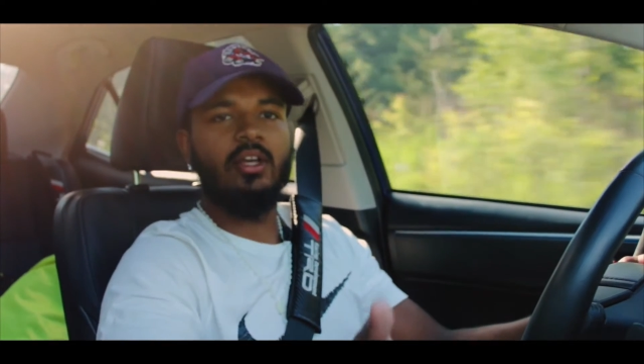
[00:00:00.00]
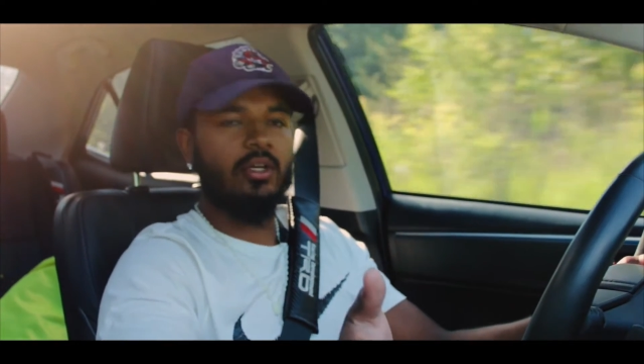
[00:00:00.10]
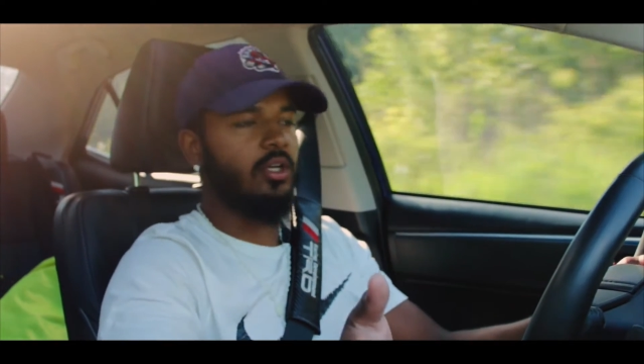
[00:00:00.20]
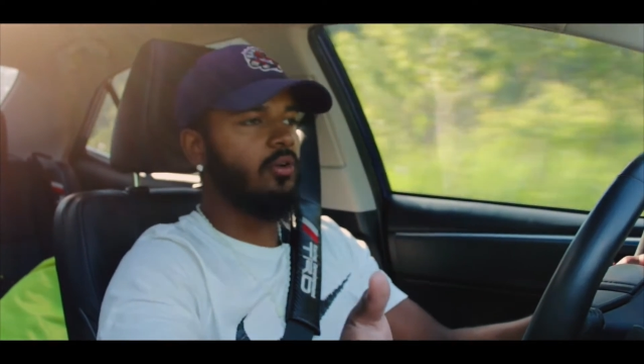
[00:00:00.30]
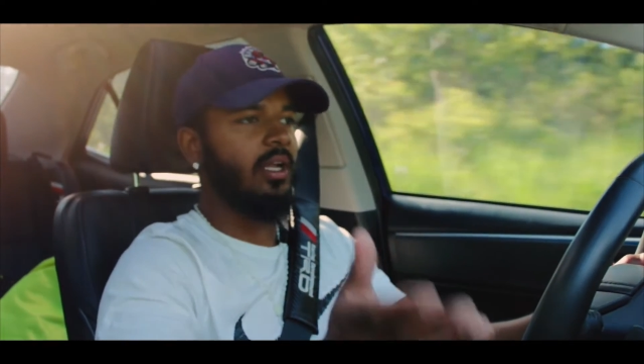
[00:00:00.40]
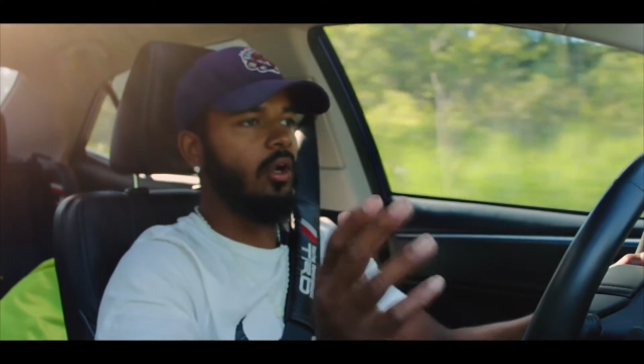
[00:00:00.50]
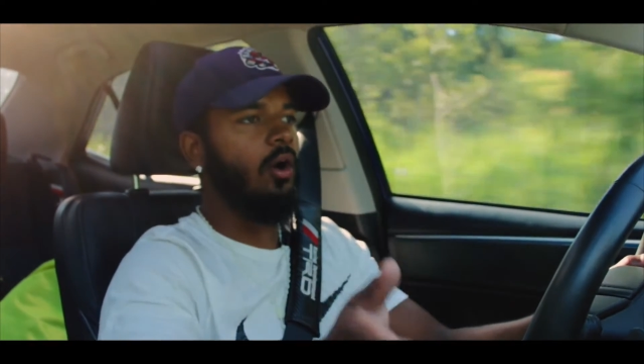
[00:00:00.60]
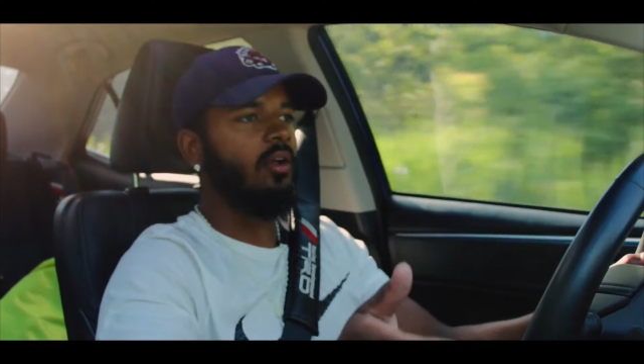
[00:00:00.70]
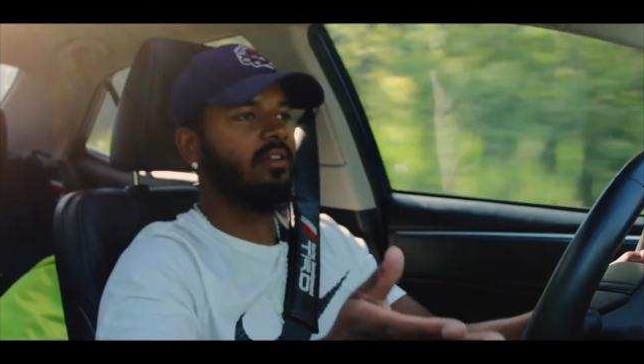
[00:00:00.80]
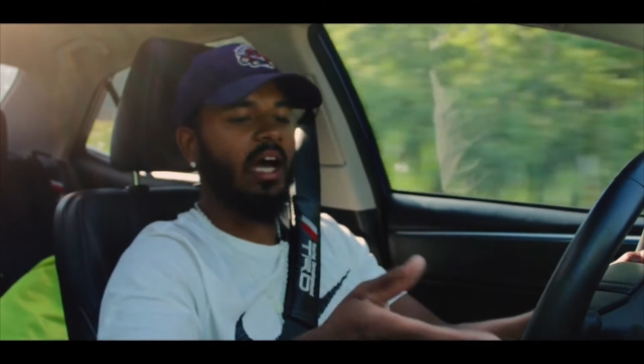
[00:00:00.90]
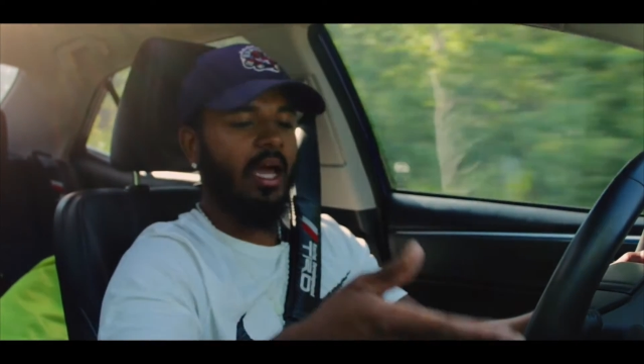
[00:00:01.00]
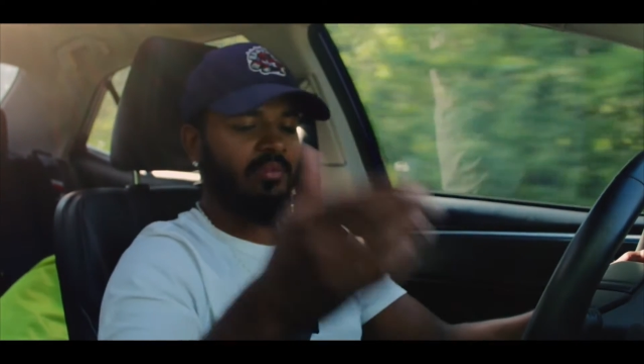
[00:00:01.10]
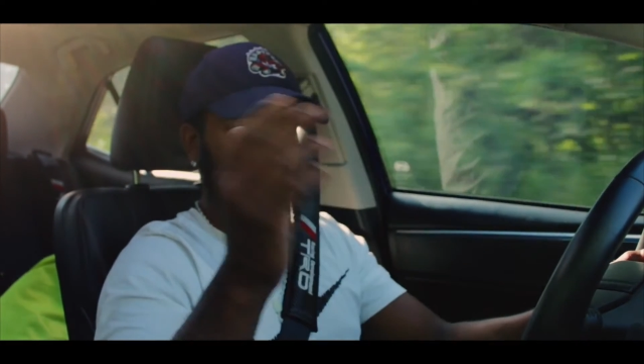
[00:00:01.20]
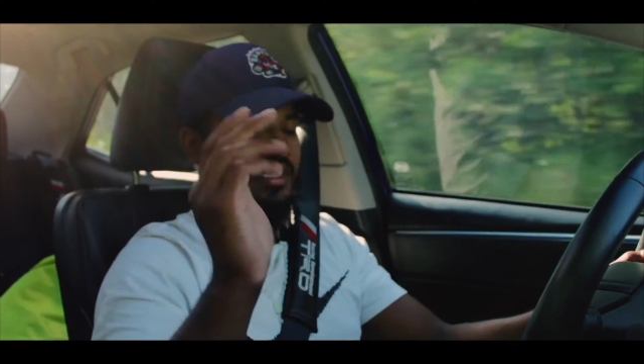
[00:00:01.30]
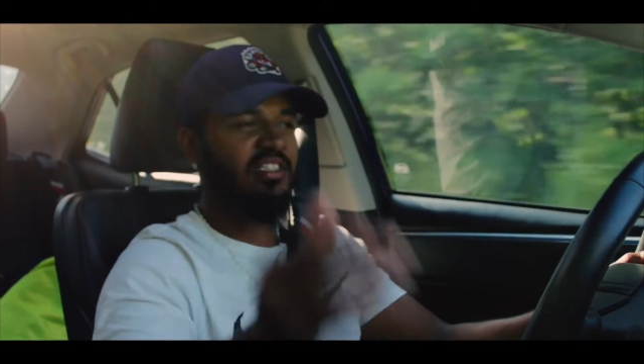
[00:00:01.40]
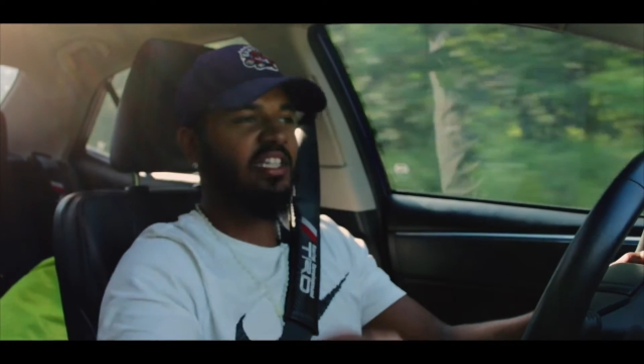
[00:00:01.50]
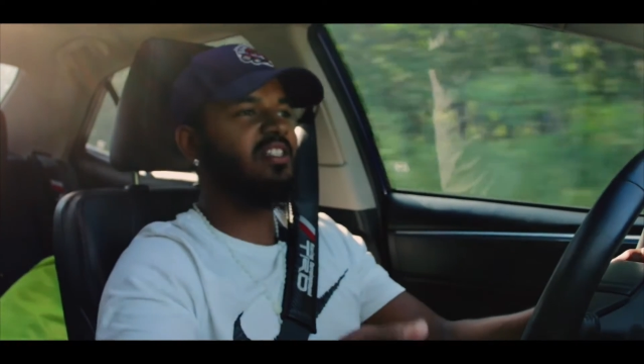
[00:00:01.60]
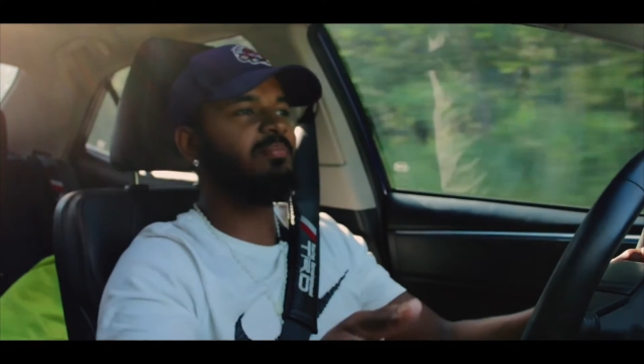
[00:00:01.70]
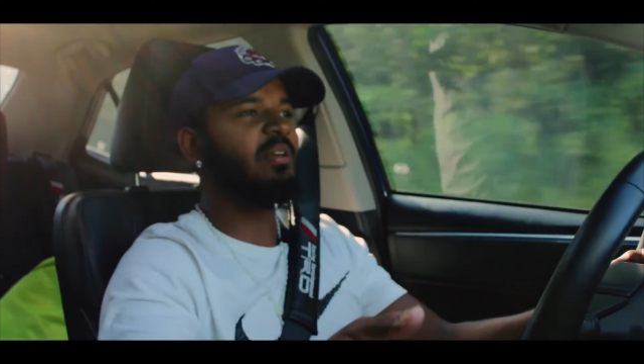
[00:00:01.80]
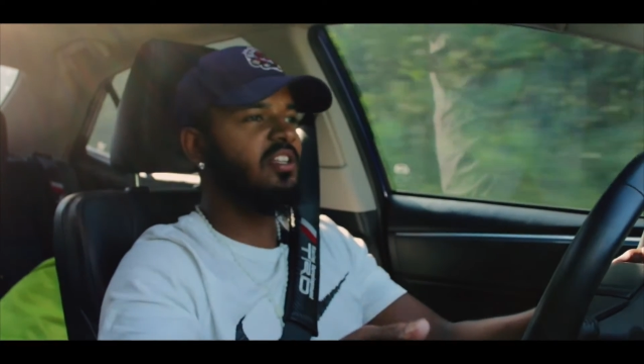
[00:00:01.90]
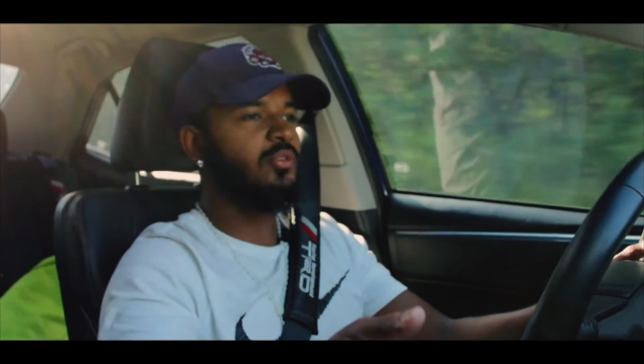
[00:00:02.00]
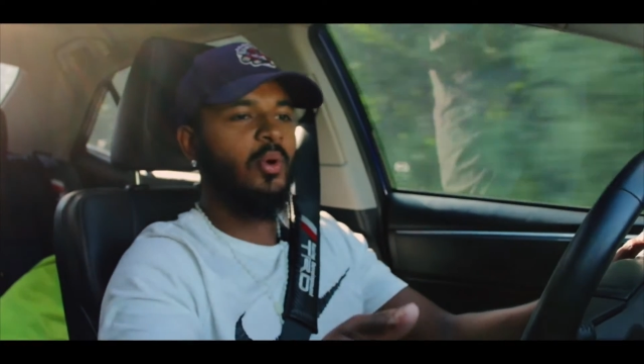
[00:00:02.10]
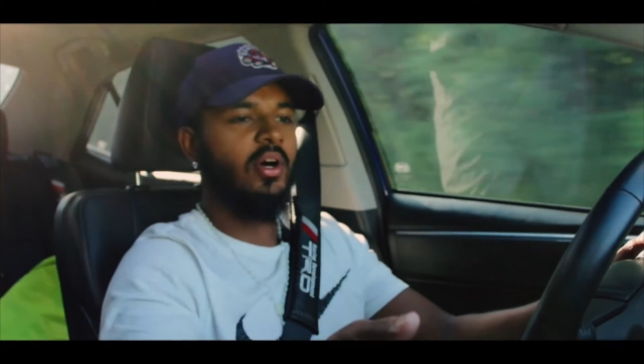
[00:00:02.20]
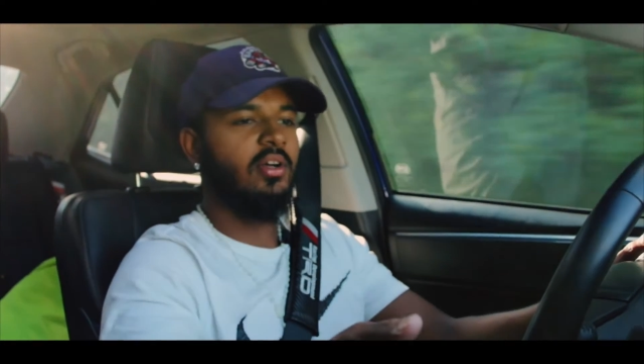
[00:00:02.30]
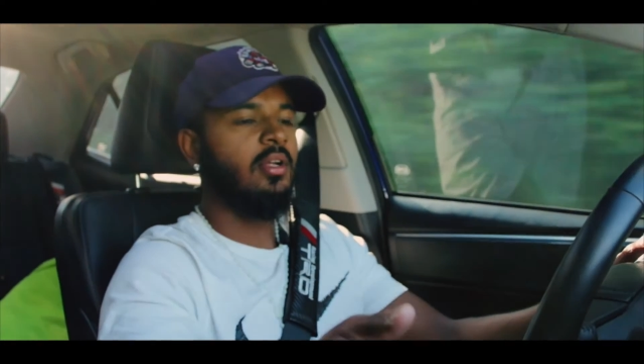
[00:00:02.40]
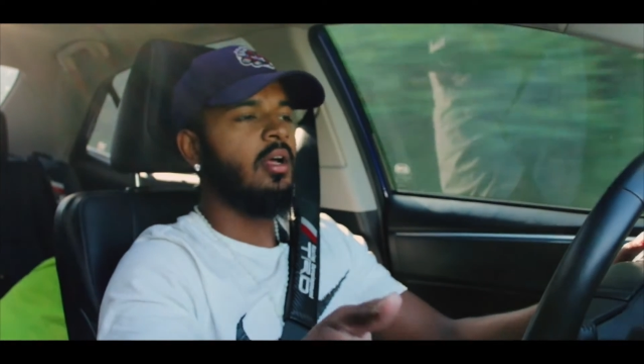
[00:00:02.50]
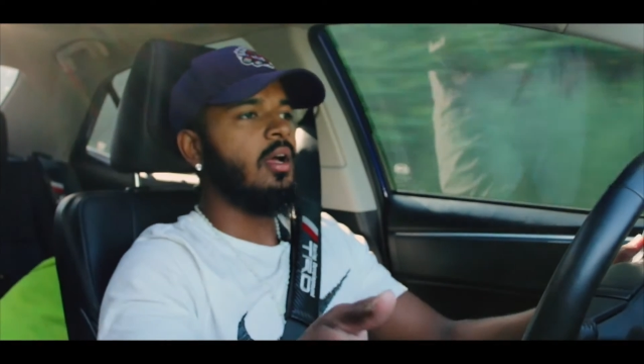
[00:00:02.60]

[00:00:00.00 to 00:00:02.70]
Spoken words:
gear you're in at all times. It's a 6-speed as well.